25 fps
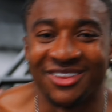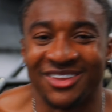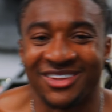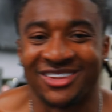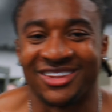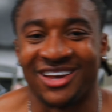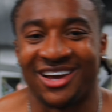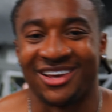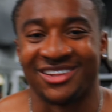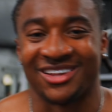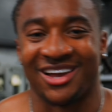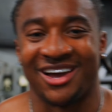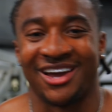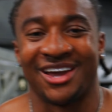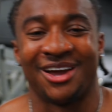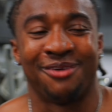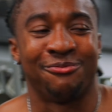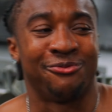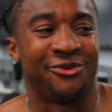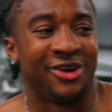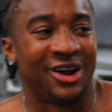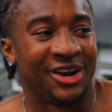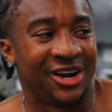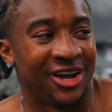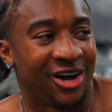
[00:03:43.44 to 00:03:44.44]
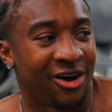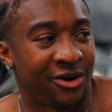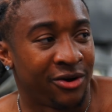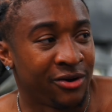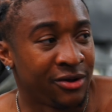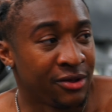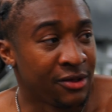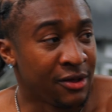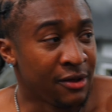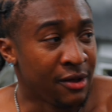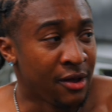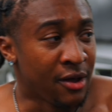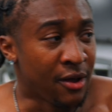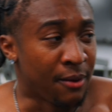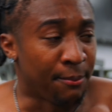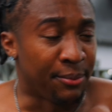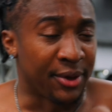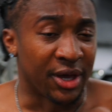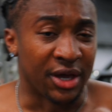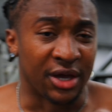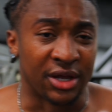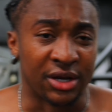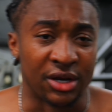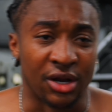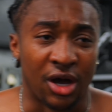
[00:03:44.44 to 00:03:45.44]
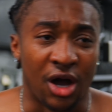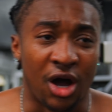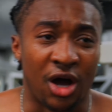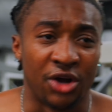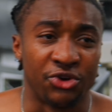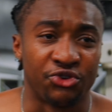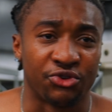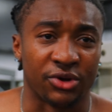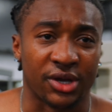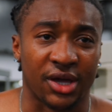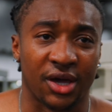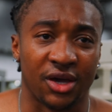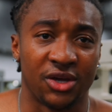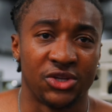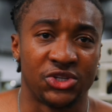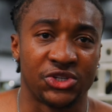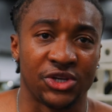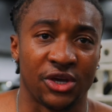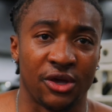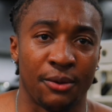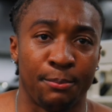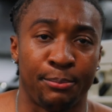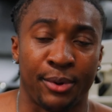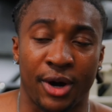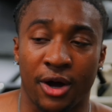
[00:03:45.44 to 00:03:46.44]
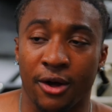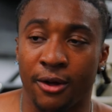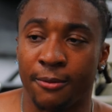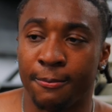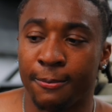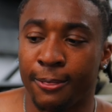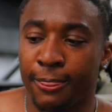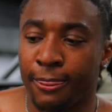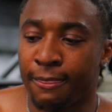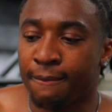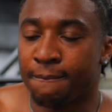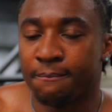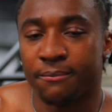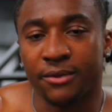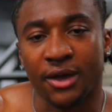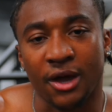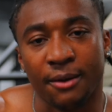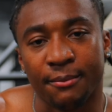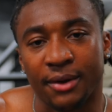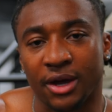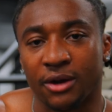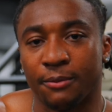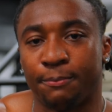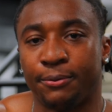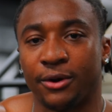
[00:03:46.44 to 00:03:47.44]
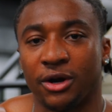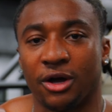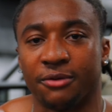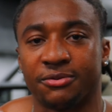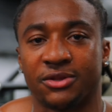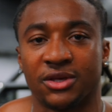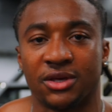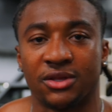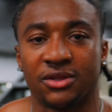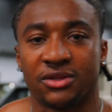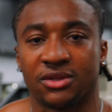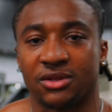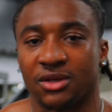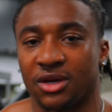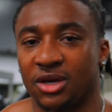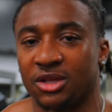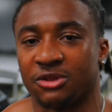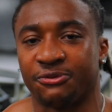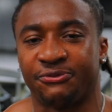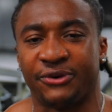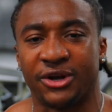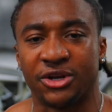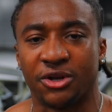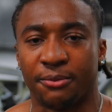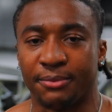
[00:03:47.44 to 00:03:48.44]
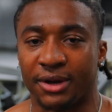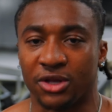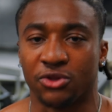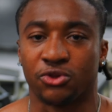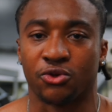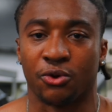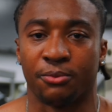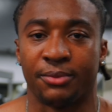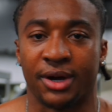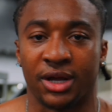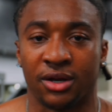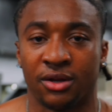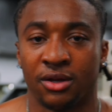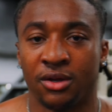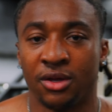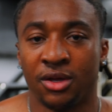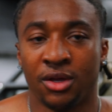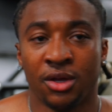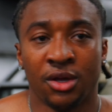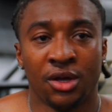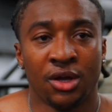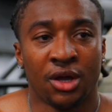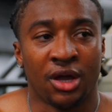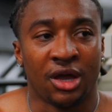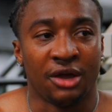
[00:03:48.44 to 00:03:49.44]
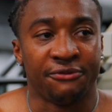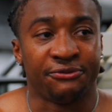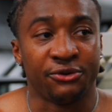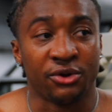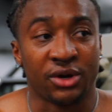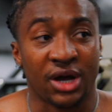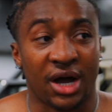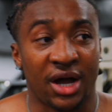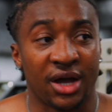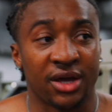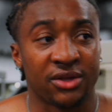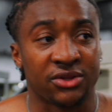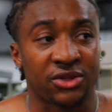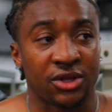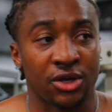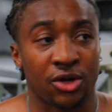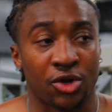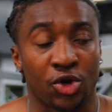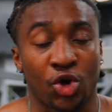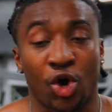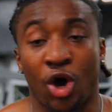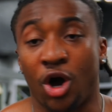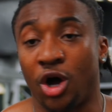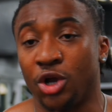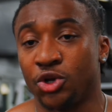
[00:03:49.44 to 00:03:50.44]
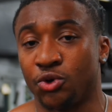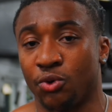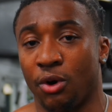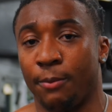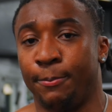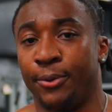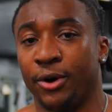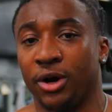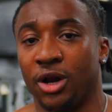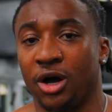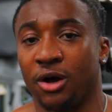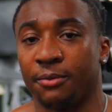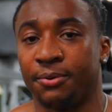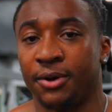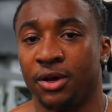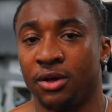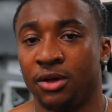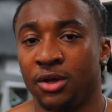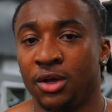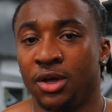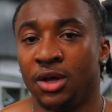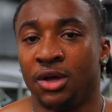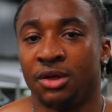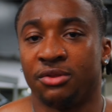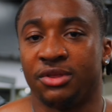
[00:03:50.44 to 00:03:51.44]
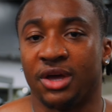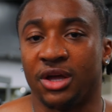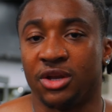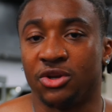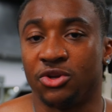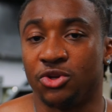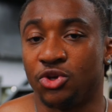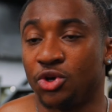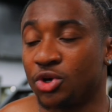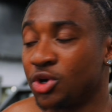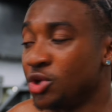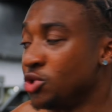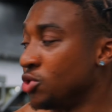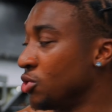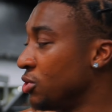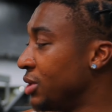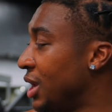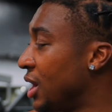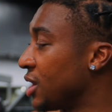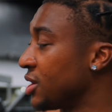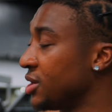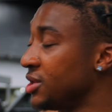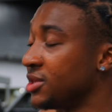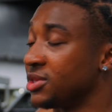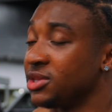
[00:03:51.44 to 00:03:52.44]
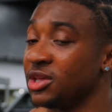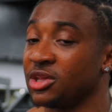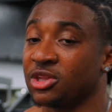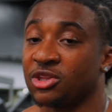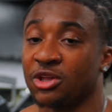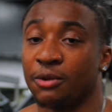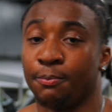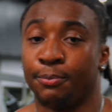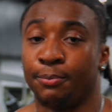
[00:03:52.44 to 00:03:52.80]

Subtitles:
this size that I am right now, being 100 kg, but yeah, man, pull-ups is fundamental, man. If you guys can't do a pull-up, then you can do like an assisted